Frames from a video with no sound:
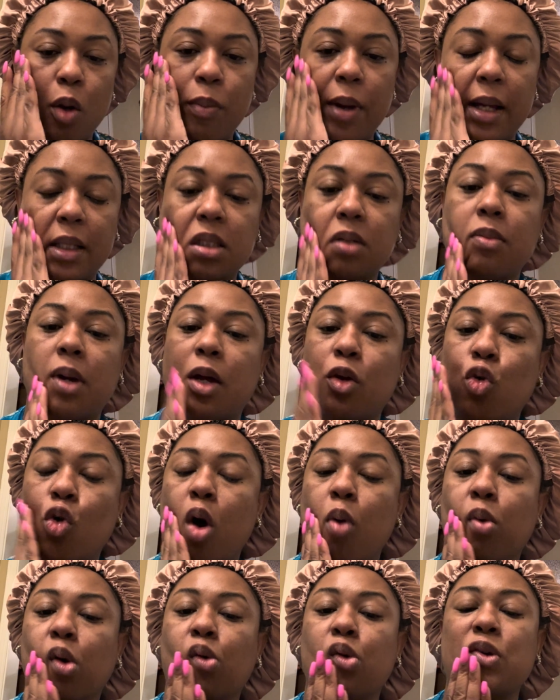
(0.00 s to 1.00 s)
back to my
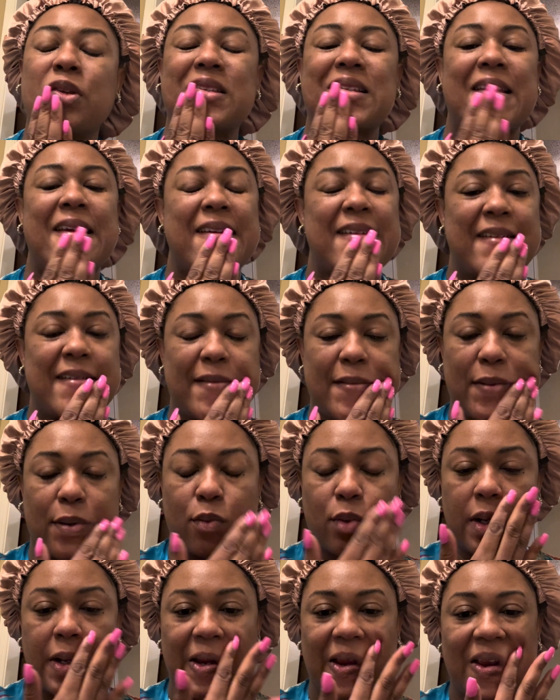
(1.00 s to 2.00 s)
normal routine.
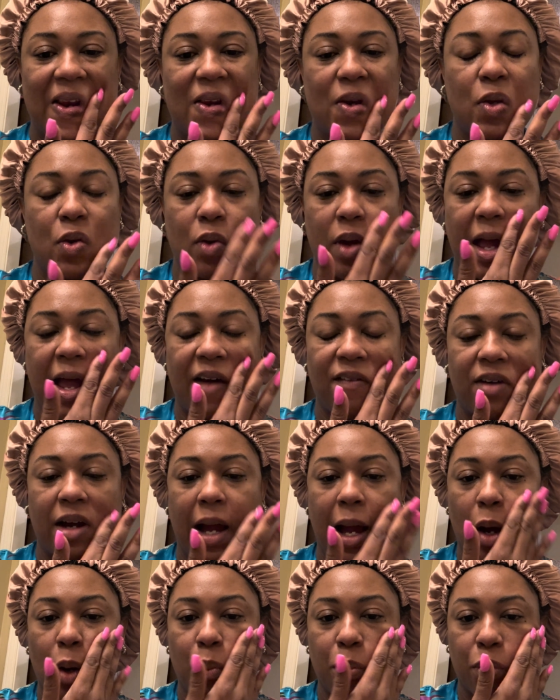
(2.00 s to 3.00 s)
When I do have an
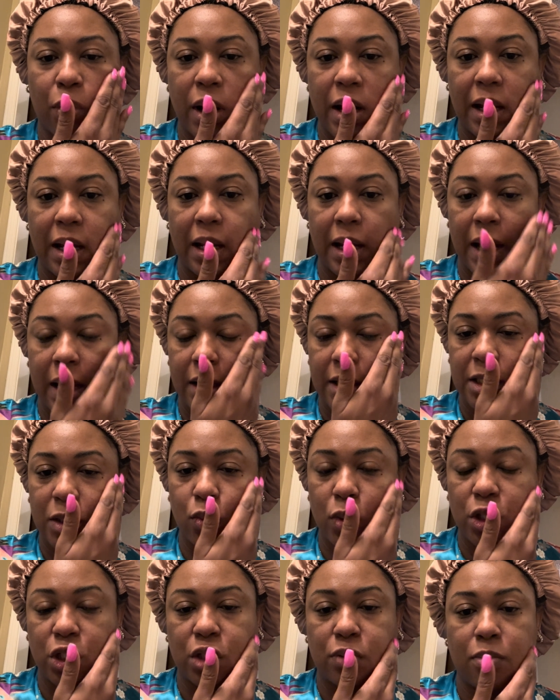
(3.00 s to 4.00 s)
outbreak, I kind of
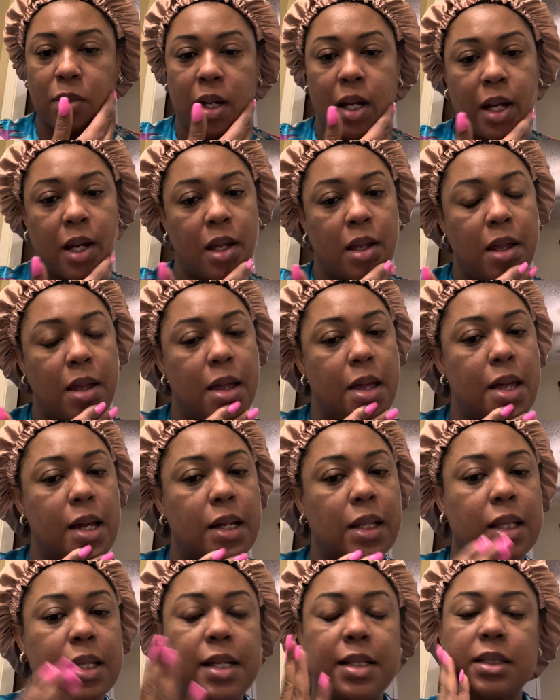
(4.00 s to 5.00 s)
switch my
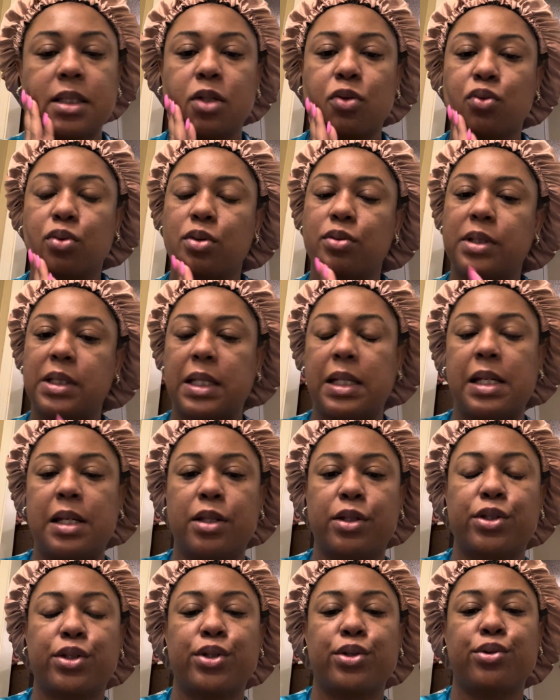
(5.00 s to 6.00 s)
cleansing routine
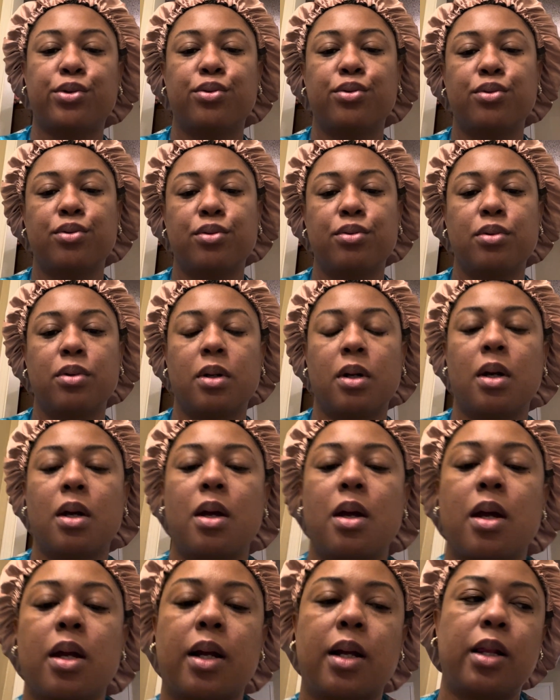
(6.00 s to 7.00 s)
to
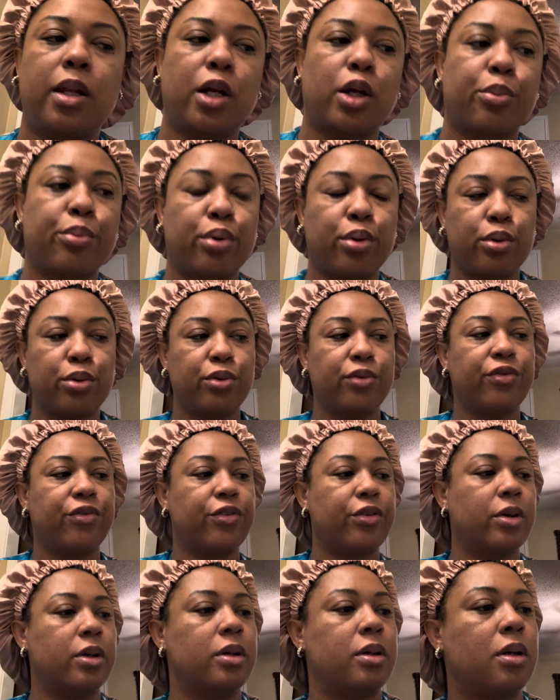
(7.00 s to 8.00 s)
Clear Proof.
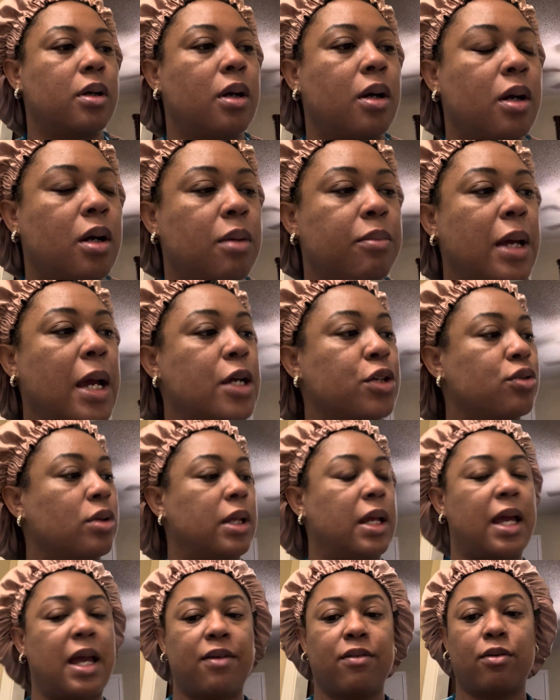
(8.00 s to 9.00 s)
I actually
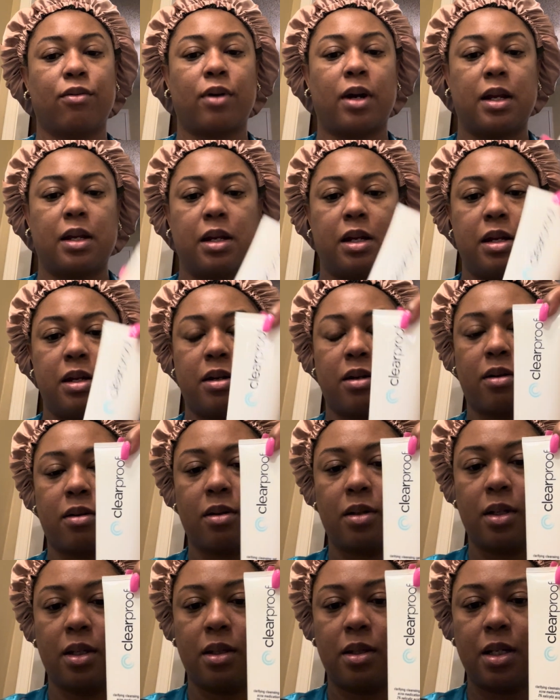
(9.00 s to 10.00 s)
have it right here,
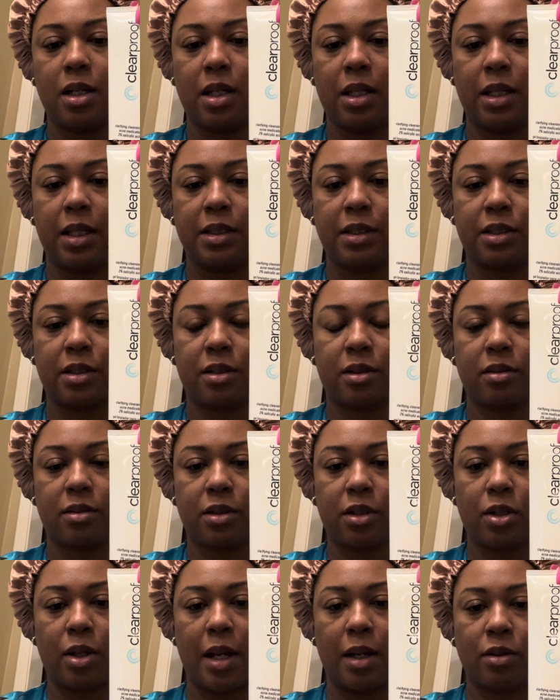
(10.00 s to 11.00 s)
the cleanser.
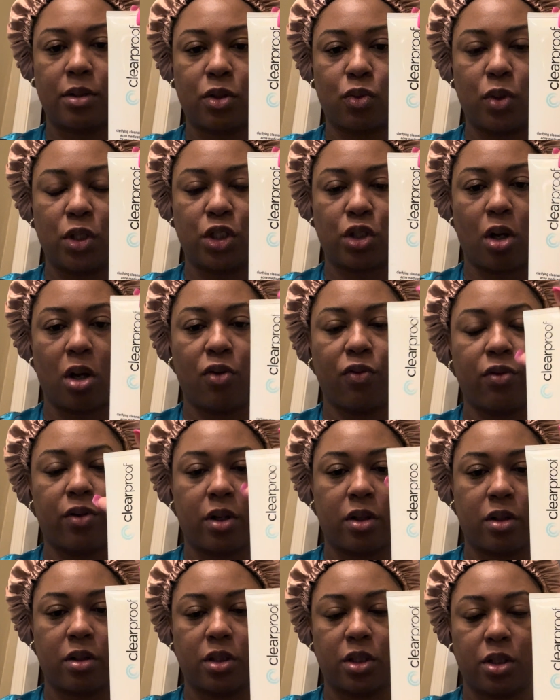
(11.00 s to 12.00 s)
So I'll switch
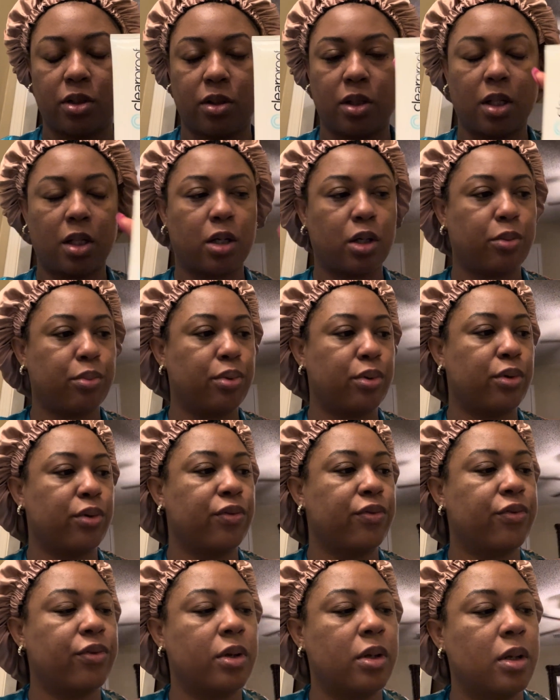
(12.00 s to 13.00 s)
over to the Clear
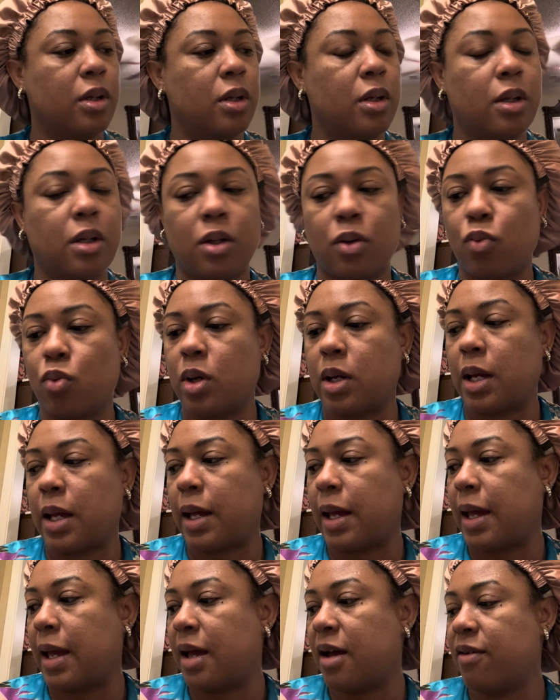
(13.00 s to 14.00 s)
Proof when I
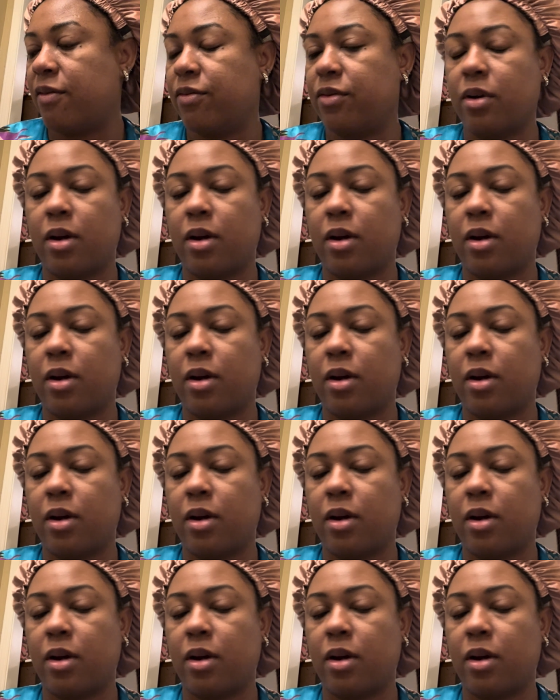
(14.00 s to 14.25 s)
have